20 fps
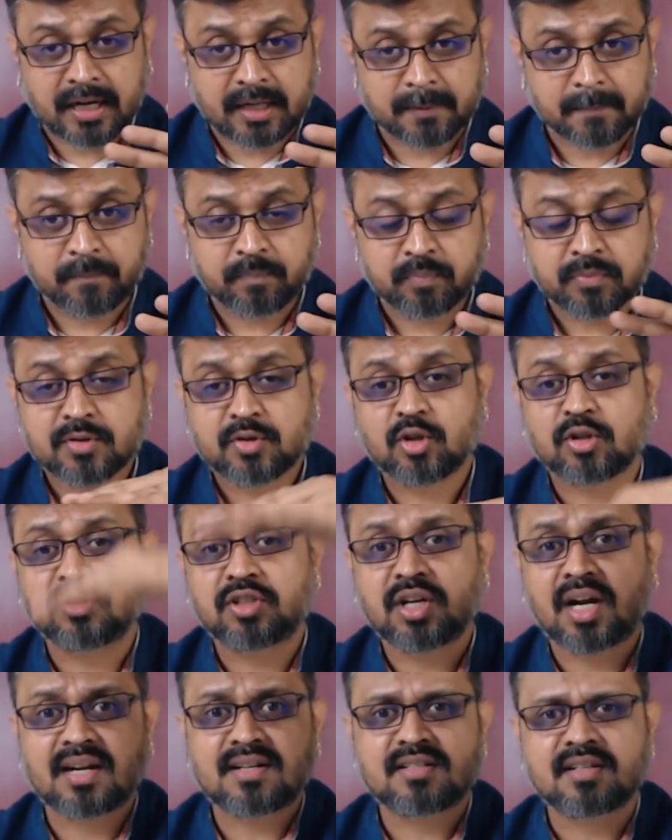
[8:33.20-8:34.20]
that. So
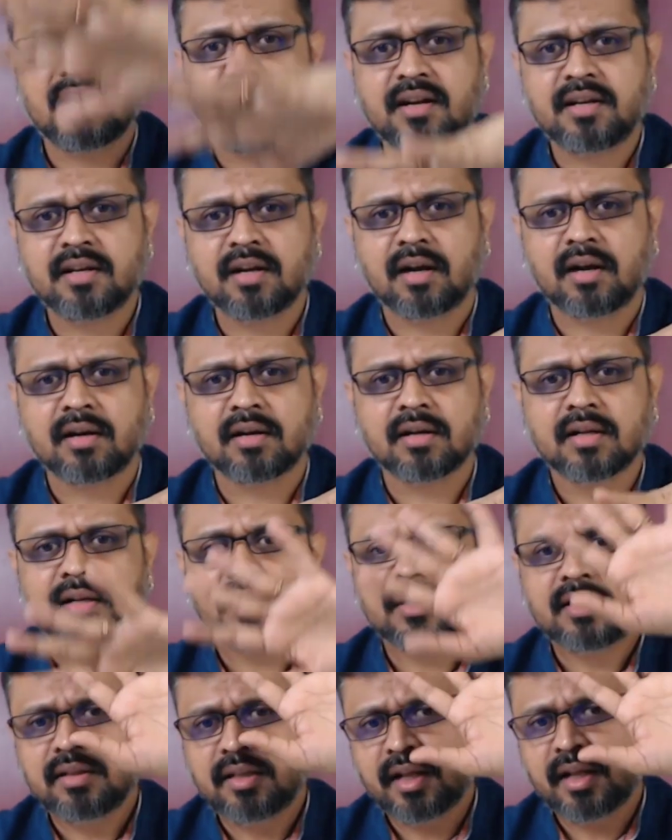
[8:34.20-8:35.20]
charts are here.
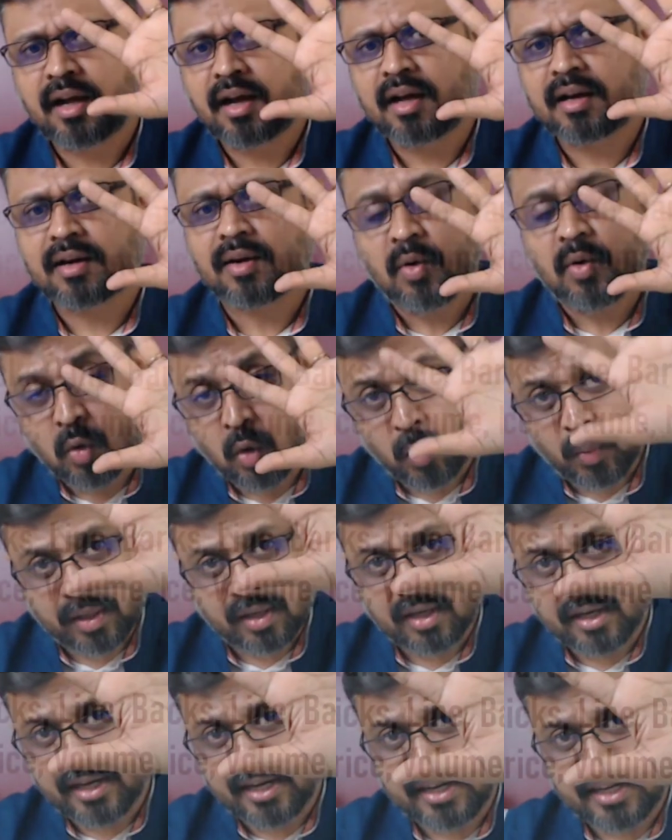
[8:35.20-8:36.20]
There are
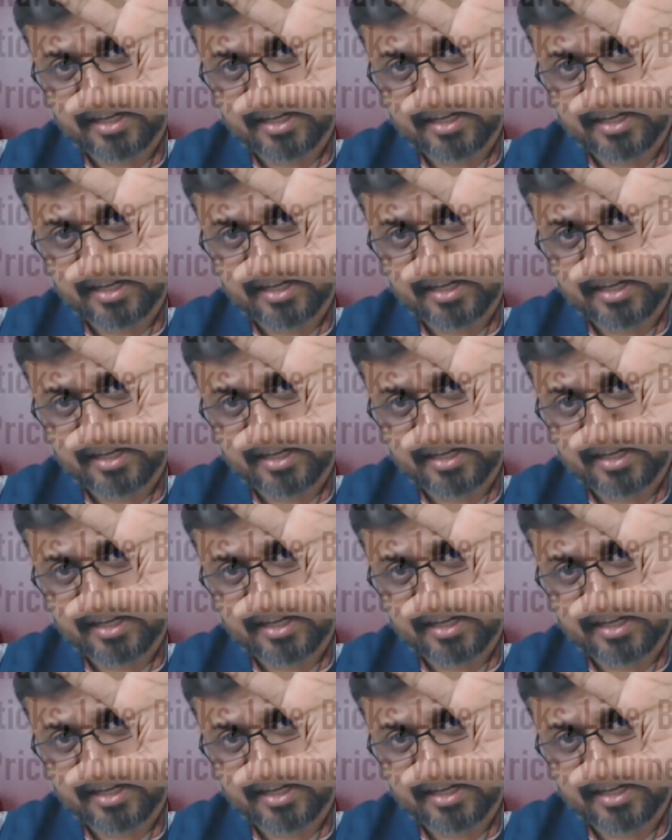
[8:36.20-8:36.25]
overlay